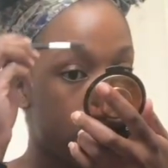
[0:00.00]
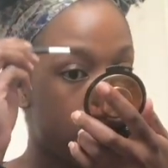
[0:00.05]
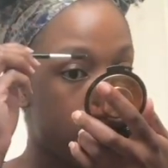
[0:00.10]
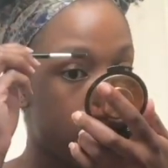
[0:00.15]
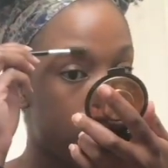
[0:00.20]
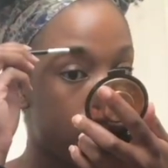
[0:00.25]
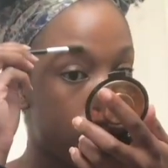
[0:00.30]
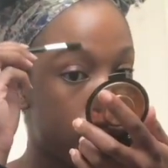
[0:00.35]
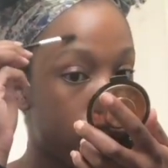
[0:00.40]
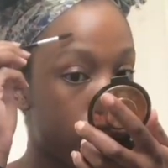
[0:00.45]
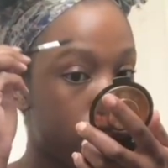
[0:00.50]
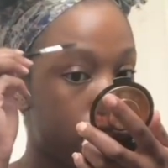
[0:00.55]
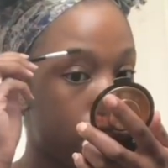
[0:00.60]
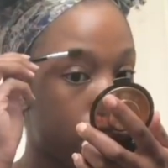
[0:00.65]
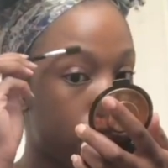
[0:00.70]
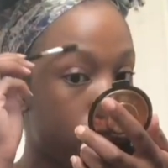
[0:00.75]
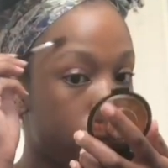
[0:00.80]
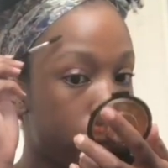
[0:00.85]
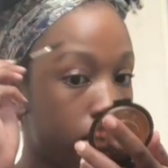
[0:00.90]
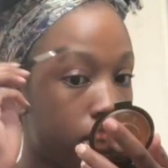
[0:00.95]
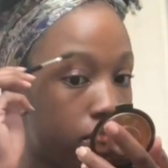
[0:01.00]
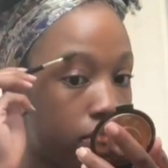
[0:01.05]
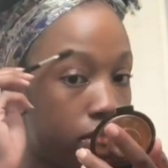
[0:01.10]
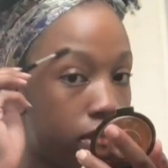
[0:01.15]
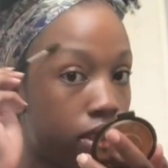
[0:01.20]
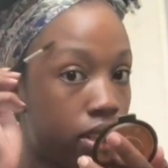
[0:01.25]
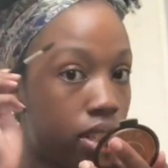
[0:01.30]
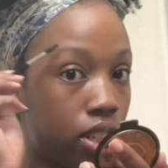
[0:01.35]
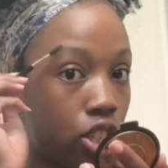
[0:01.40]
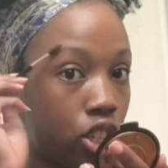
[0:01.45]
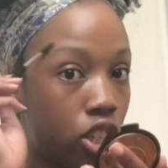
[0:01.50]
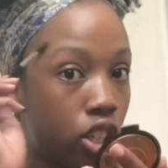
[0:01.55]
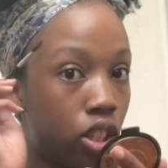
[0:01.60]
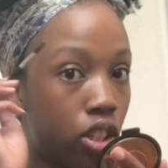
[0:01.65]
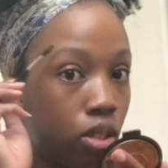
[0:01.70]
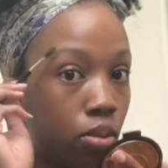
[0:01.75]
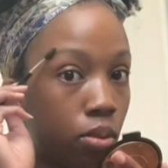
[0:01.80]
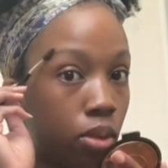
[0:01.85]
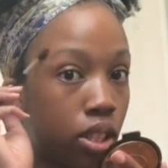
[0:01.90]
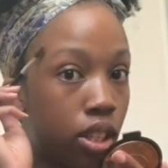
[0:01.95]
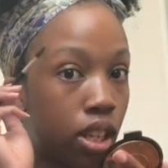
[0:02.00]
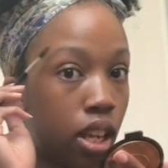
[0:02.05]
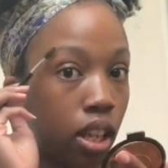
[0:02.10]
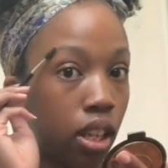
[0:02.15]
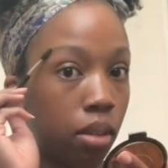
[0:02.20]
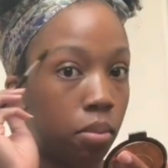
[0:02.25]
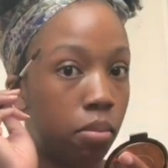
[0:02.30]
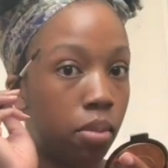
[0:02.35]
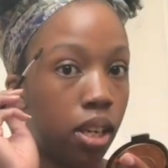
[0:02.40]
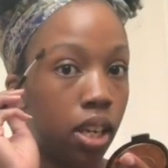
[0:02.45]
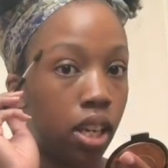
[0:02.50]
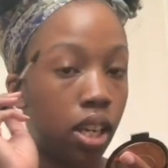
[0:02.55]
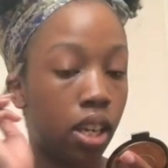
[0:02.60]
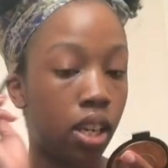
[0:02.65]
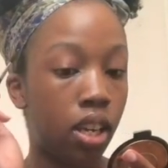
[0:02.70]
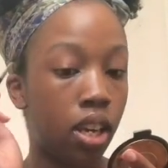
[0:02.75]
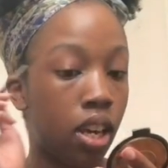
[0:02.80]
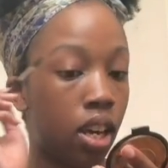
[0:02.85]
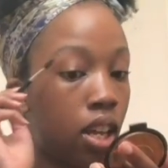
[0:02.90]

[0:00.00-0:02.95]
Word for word: And one of the physicians was telling me,